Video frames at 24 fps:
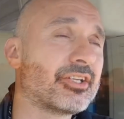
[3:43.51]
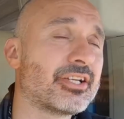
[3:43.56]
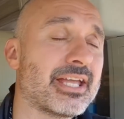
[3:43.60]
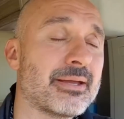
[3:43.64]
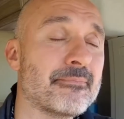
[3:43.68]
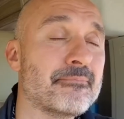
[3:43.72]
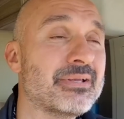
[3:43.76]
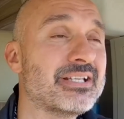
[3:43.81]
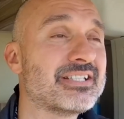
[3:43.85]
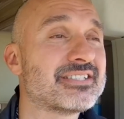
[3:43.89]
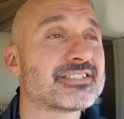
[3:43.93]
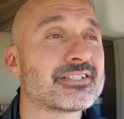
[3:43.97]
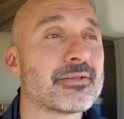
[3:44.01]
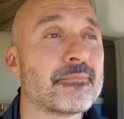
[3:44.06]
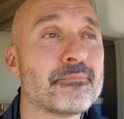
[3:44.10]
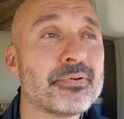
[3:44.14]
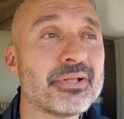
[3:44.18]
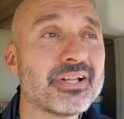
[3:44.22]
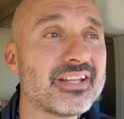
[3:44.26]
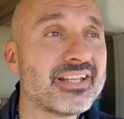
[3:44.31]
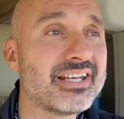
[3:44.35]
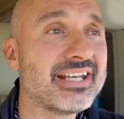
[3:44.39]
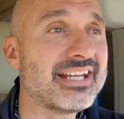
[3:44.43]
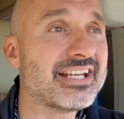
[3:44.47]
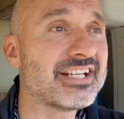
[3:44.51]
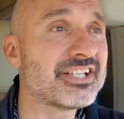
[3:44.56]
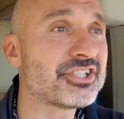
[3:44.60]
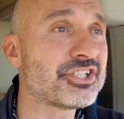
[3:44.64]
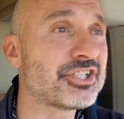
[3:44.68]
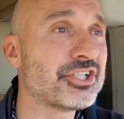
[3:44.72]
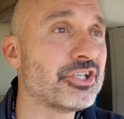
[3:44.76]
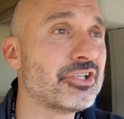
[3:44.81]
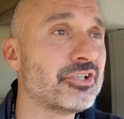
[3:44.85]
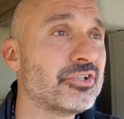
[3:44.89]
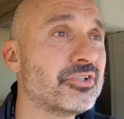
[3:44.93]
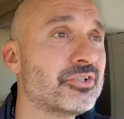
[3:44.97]
can be stability
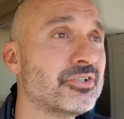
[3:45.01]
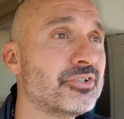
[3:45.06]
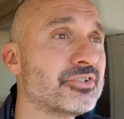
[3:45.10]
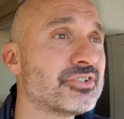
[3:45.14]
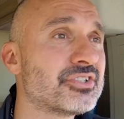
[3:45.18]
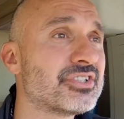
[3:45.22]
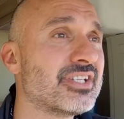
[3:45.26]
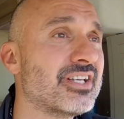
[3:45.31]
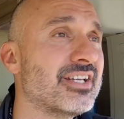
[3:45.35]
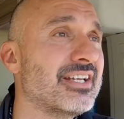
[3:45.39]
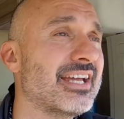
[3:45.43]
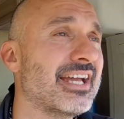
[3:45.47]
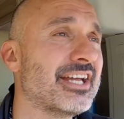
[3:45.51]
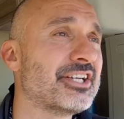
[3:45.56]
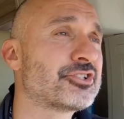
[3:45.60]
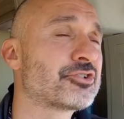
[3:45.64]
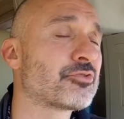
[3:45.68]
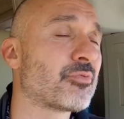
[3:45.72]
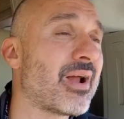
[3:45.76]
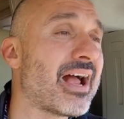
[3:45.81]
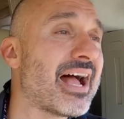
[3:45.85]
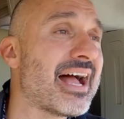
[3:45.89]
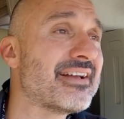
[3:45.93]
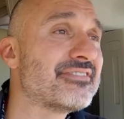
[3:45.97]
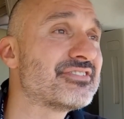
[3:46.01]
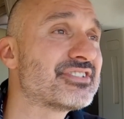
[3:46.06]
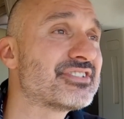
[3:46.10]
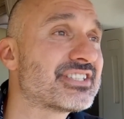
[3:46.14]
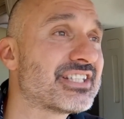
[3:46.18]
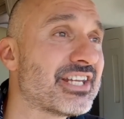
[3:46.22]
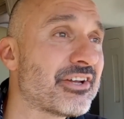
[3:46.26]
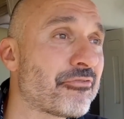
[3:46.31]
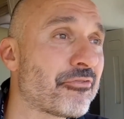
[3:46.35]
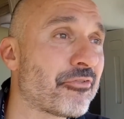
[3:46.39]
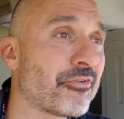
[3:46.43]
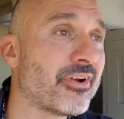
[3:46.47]
issues, it drives
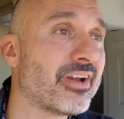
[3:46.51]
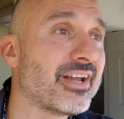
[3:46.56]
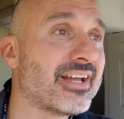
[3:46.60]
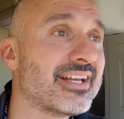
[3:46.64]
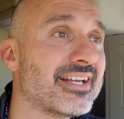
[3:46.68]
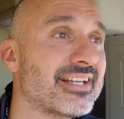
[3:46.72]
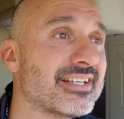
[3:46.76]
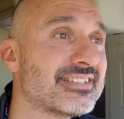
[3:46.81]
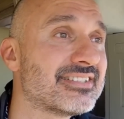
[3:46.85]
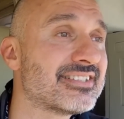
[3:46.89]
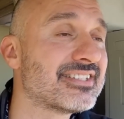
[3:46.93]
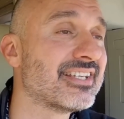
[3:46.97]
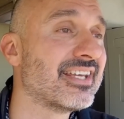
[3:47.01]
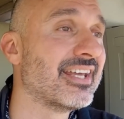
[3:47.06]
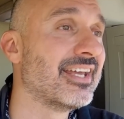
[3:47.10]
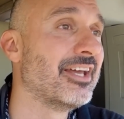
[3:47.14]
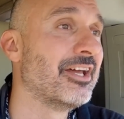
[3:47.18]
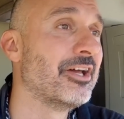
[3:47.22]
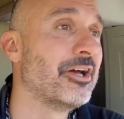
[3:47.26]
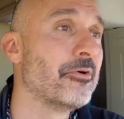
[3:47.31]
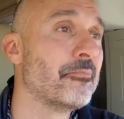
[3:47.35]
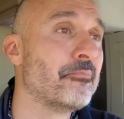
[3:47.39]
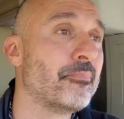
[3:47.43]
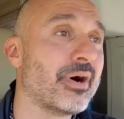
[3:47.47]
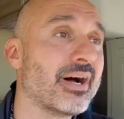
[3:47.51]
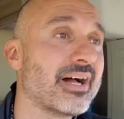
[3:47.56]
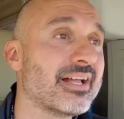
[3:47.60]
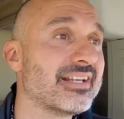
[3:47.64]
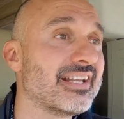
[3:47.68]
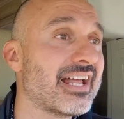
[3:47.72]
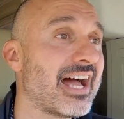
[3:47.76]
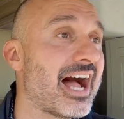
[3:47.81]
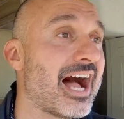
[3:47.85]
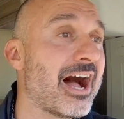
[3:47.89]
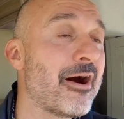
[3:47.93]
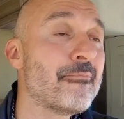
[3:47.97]
different, but
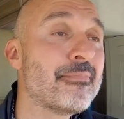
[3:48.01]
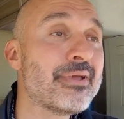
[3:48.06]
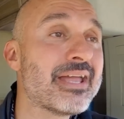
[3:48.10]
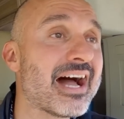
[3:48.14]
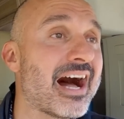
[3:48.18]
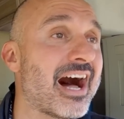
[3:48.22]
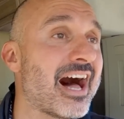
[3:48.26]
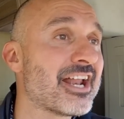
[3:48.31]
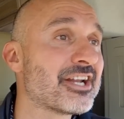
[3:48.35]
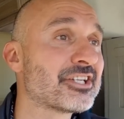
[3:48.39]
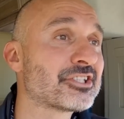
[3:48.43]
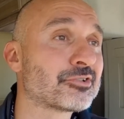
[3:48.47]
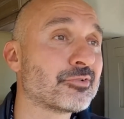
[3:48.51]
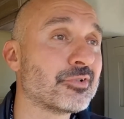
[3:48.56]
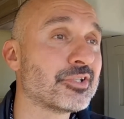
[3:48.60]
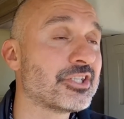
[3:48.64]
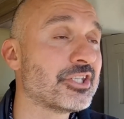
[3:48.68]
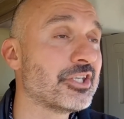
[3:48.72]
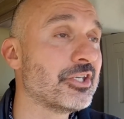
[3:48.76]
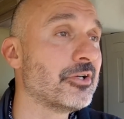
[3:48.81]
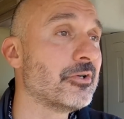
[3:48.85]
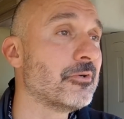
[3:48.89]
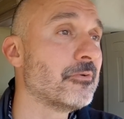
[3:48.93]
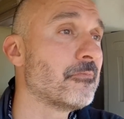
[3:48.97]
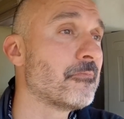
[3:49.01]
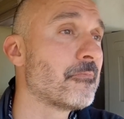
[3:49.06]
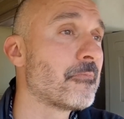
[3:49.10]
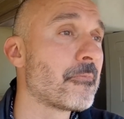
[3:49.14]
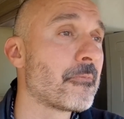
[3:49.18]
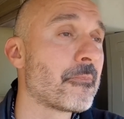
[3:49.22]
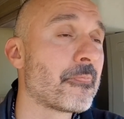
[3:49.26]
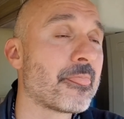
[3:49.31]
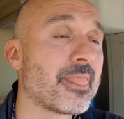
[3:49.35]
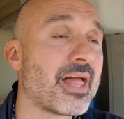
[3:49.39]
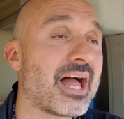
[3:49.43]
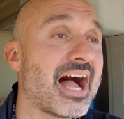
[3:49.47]
I'll be honest with
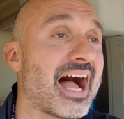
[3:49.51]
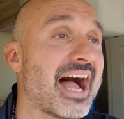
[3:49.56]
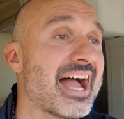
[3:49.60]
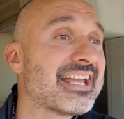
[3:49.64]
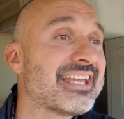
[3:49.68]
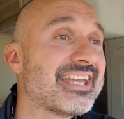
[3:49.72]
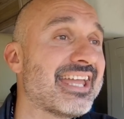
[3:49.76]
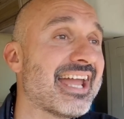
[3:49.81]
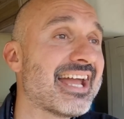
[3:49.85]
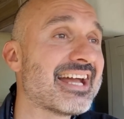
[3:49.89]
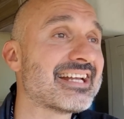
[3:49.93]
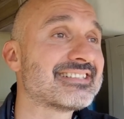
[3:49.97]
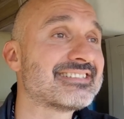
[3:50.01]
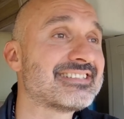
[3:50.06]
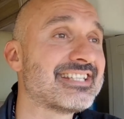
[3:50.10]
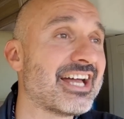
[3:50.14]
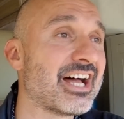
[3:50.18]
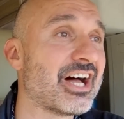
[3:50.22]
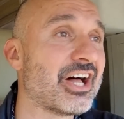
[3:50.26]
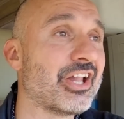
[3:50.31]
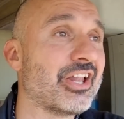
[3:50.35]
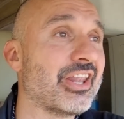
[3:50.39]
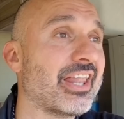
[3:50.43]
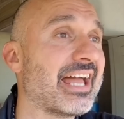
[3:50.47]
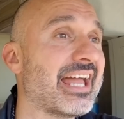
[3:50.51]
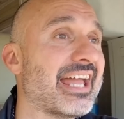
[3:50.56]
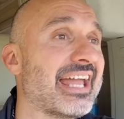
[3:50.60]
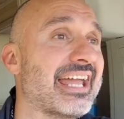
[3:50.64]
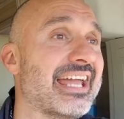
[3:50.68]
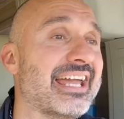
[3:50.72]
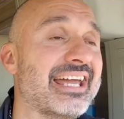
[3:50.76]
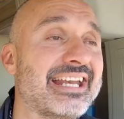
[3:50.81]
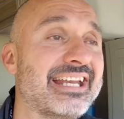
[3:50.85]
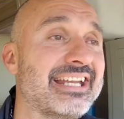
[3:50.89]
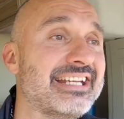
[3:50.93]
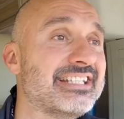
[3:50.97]
you, I can't tell
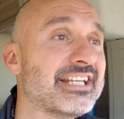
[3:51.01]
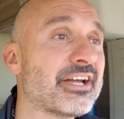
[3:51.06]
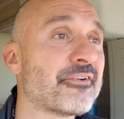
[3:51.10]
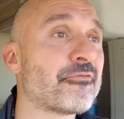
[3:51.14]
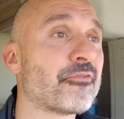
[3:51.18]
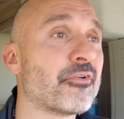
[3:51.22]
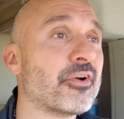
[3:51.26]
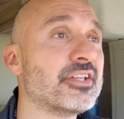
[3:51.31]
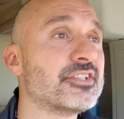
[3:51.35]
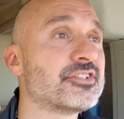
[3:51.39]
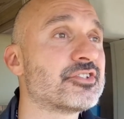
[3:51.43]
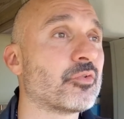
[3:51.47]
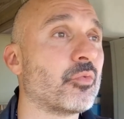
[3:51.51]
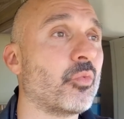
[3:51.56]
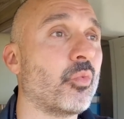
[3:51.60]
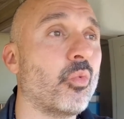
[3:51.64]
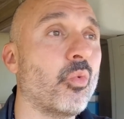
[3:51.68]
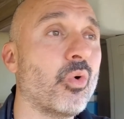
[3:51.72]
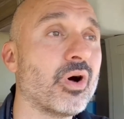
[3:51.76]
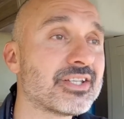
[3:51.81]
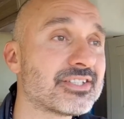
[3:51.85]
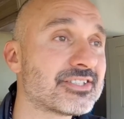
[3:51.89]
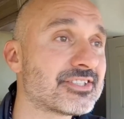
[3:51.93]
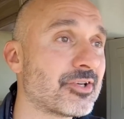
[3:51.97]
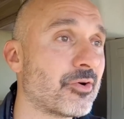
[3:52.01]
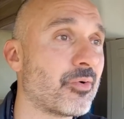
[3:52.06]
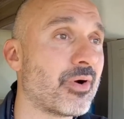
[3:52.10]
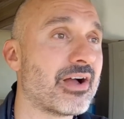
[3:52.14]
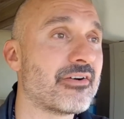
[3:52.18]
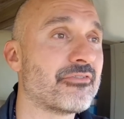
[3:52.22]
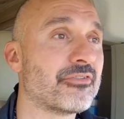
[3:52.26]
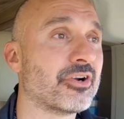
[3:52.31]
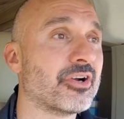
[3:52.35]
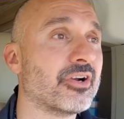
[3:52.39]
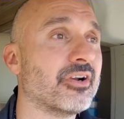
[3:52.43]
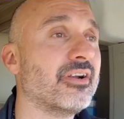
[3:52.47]
any difference
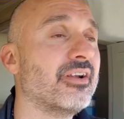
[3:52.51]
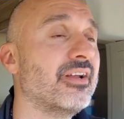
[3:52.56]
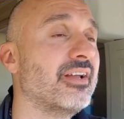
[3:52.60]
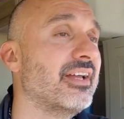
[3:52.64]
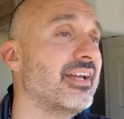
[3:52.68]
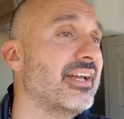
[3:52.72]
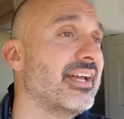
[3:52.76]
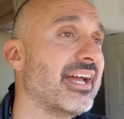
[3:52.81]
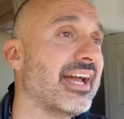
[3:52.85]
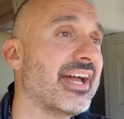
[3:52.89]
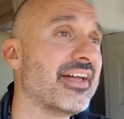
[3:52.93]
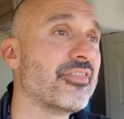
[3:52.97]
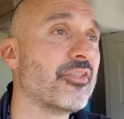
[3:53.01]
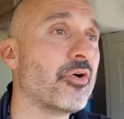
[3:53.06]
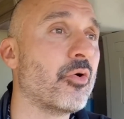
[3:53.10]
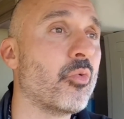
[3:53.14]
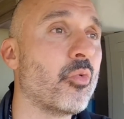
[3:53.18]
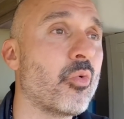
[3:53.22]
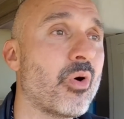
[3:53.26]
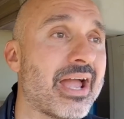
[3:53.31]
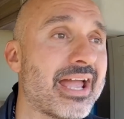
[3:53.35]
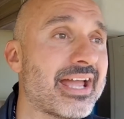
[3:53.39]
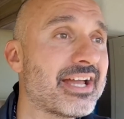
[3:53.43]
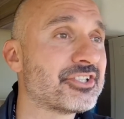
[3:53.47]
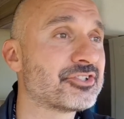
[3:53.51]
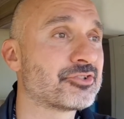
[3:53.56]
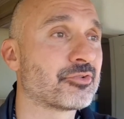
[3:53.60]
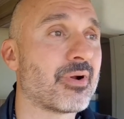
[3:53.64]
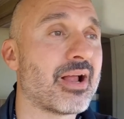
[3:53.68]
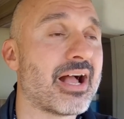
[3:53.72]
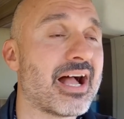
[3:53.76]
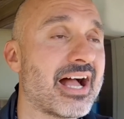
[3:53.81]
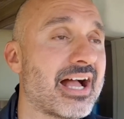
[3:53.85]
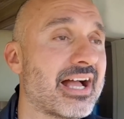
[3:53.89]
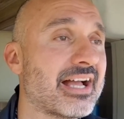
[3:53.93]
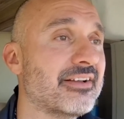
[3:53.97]
whatsoever in the way it
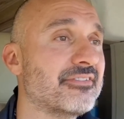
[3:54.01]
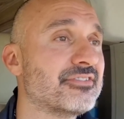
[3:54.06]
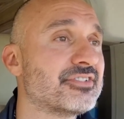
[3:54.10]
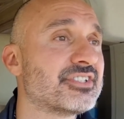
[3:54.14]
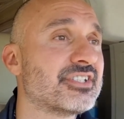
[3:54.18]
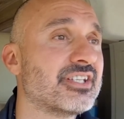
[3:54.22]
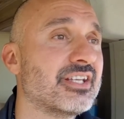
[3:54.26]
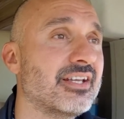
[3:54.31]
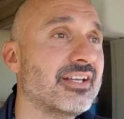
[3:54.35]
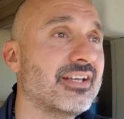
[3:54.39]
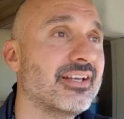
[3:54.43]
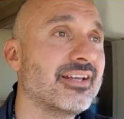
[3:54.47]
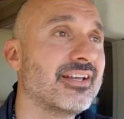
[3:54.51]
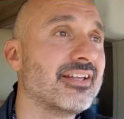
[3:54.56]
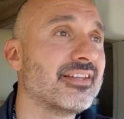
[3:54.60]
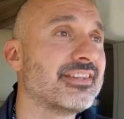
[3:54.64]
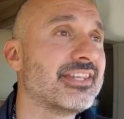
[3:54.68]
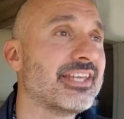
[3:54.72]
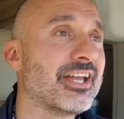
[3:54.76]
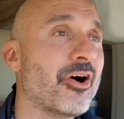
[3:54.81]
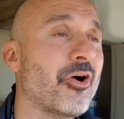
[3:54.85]
drives. The